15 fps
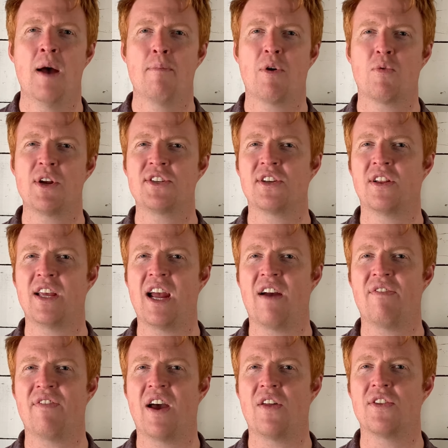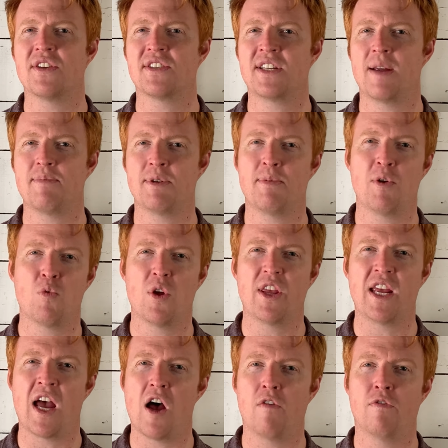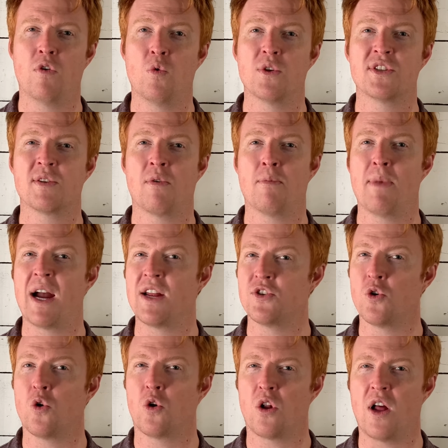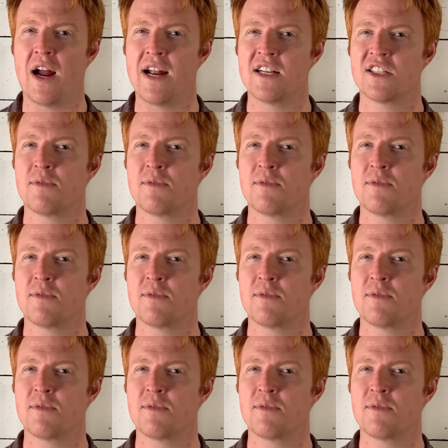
But recently I found this tip to be really helpful with some of my adult clients,